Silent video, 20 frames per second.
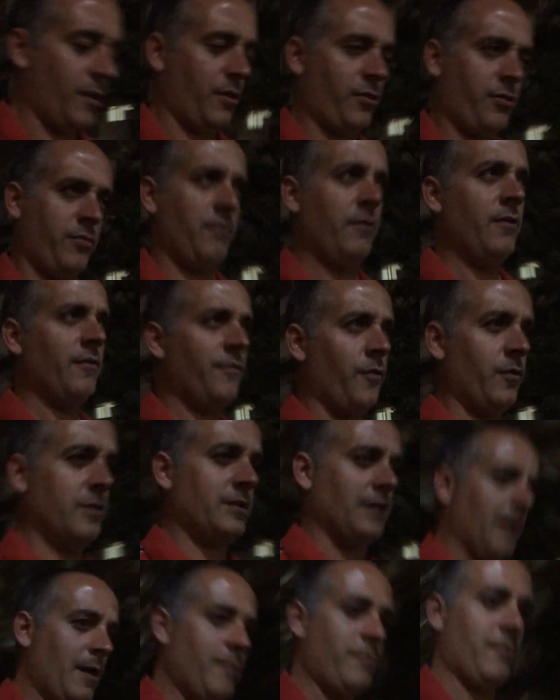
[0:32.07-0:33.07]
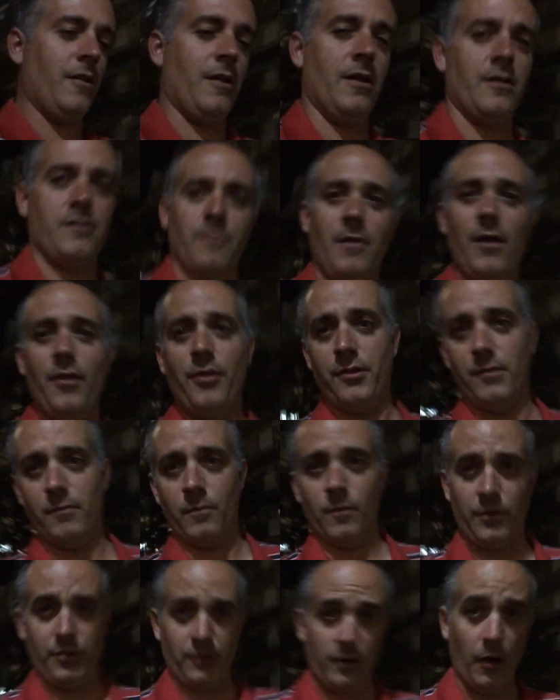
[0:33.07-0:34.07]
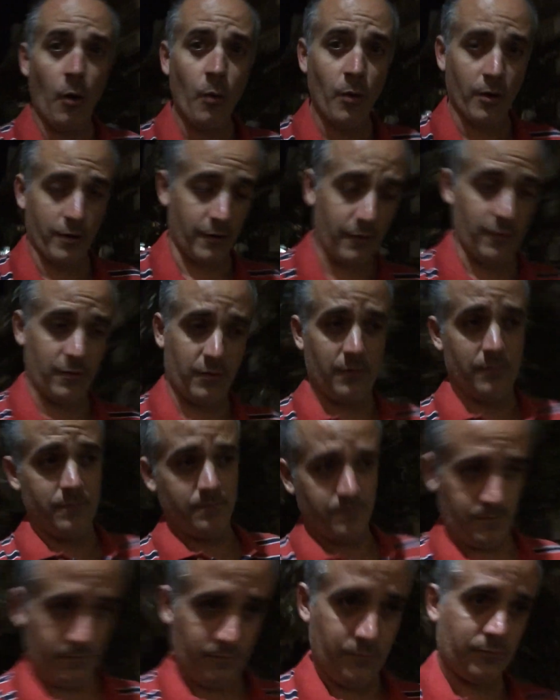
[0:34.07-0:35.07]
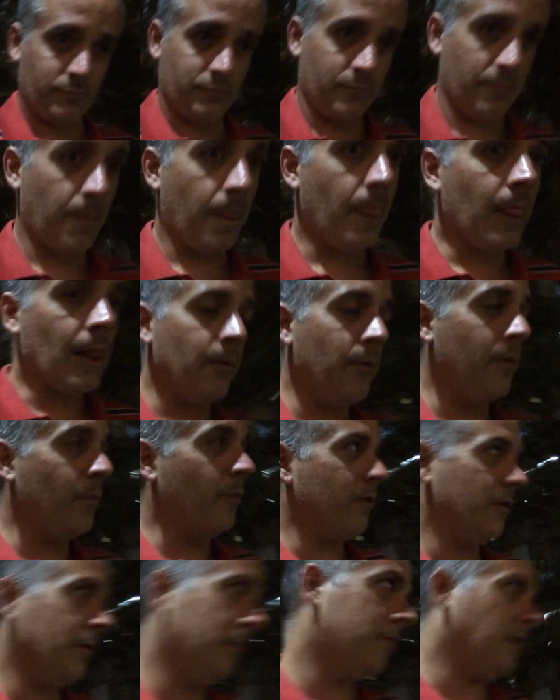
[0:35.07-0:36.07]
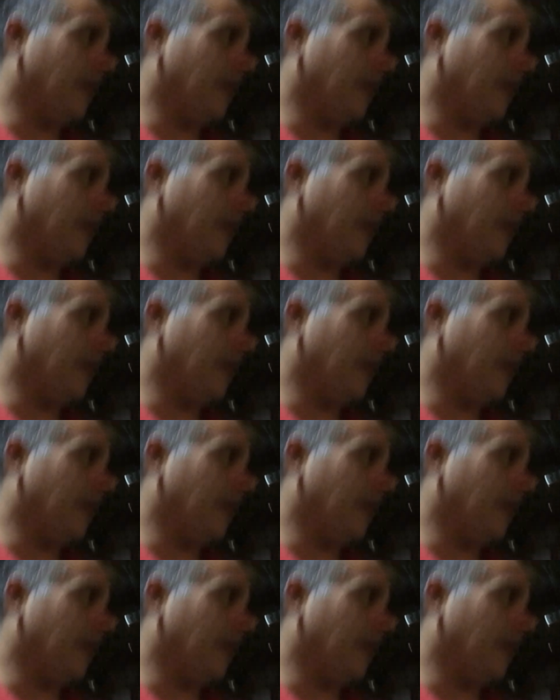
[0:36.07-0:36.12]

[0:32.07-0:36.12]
3 or 4 times in the last month with coworkers when we're